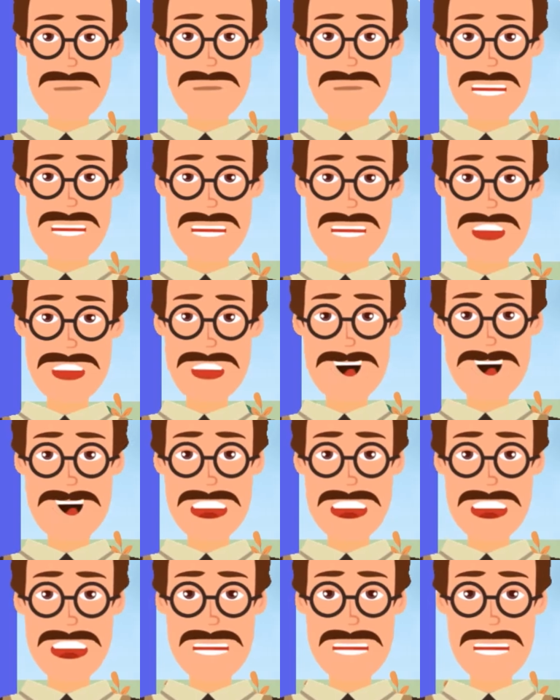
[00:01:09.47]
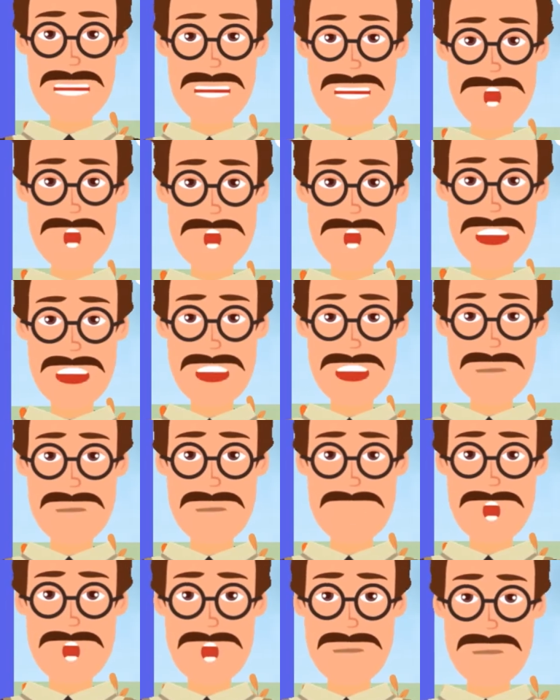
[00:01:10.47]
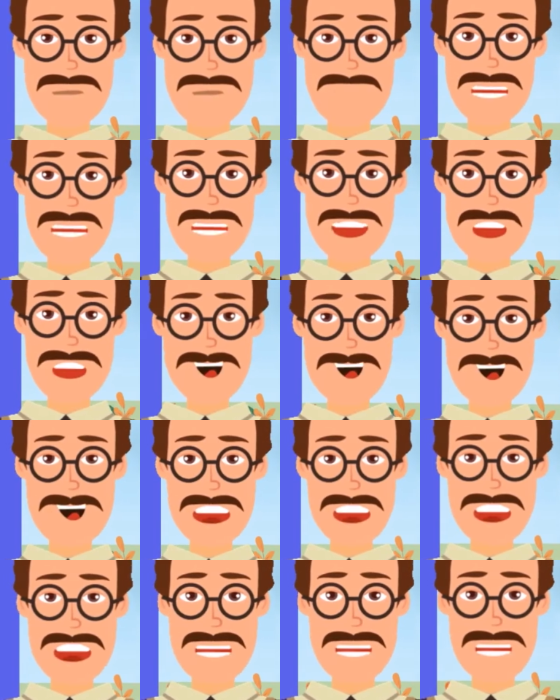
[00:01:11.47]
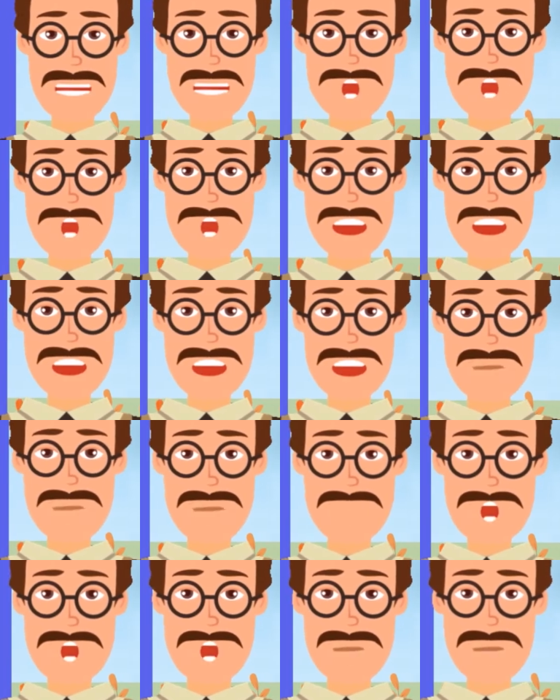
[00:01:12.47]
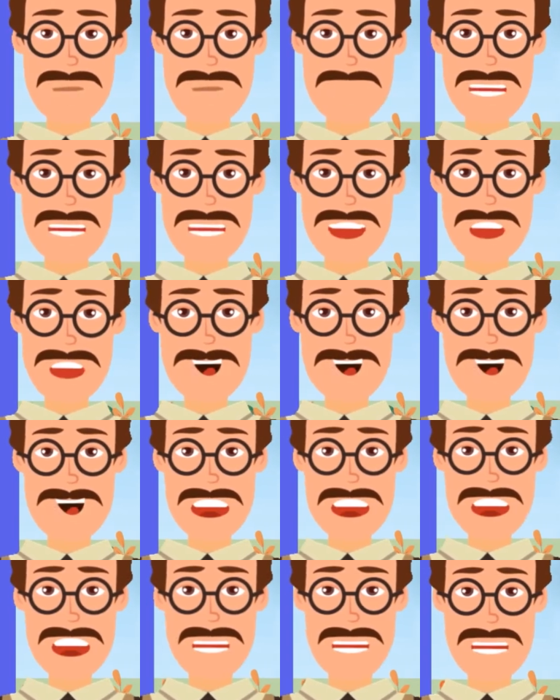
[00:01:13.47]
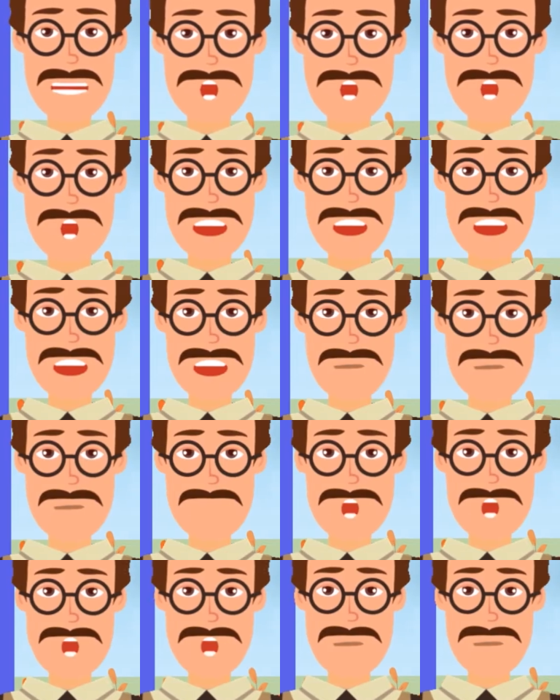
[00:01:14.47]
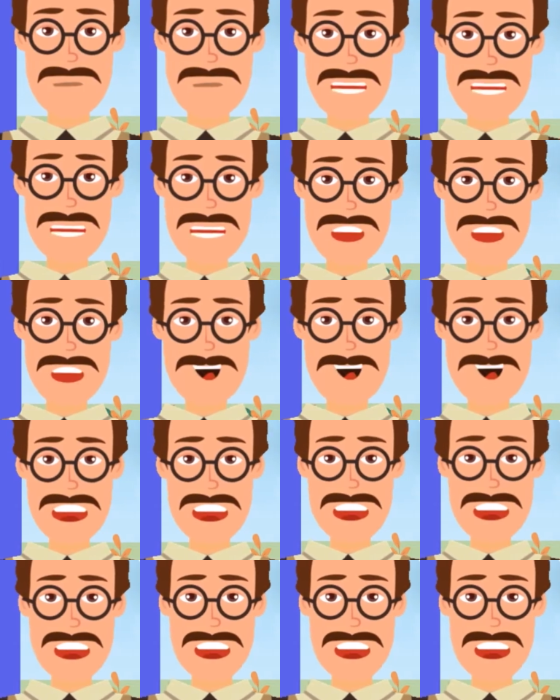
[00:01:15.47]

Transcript: because you have moved one place to the left. You could also say that the digit in the thousands place is one-tenth the value of the digit